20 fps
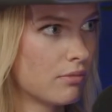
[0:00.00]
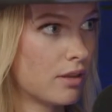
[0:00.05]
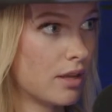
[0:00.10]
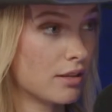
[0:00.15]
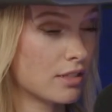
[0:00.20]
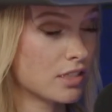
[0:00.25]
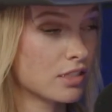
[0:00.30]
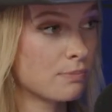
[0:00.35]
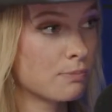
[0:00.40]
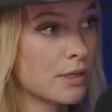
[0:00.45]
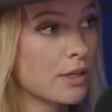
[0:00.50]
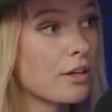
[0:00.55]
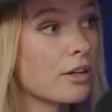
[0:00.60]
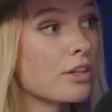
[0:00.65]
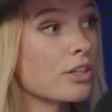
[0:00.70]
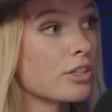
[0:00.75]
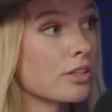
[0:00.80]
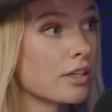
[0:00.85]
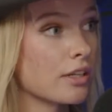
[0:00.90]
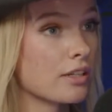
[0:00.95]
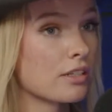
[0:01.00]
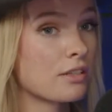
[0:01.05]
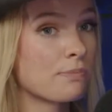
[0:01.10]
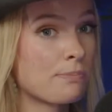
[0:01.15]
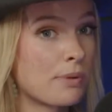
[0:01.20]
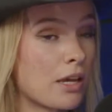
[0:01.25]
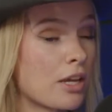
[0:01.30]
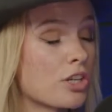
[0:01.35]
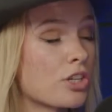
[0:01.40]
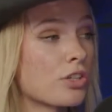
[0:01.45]
and spiritually,
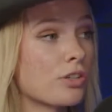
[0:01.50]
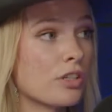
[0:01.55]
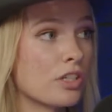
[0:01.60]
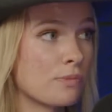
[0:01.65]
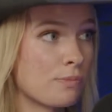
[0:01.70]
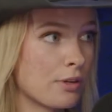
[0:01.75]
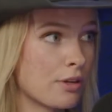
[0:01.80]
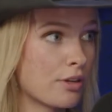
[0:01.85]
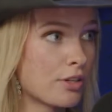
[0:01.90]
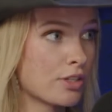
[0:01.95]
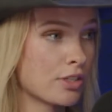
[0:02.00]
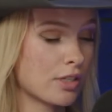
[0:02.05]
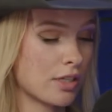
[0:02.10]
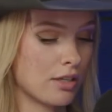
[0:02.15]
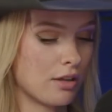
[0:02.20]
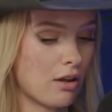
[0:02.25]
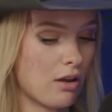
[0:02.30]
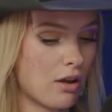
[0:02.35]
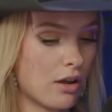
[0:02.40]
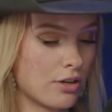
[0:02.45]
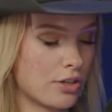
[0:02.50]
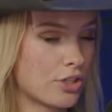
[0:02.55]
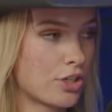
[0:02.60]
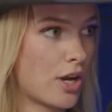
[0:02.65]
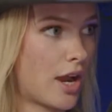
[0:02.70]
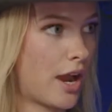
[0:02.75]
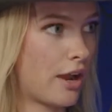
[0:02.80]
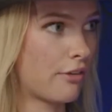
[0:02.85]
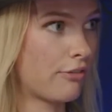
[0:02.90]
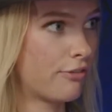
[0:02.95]
especially spiritually, on
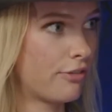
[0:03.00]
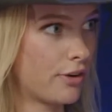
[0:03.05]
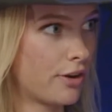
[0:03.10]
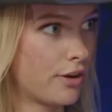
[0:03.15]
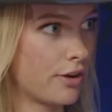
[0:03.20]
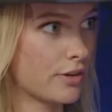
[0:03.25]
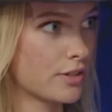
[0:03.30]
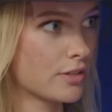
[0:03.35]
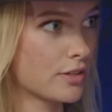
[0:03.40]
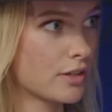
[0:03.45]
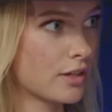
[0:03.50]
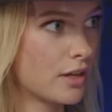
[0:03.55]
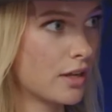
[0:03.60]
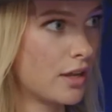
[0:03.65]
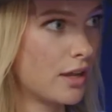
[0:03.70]
track first.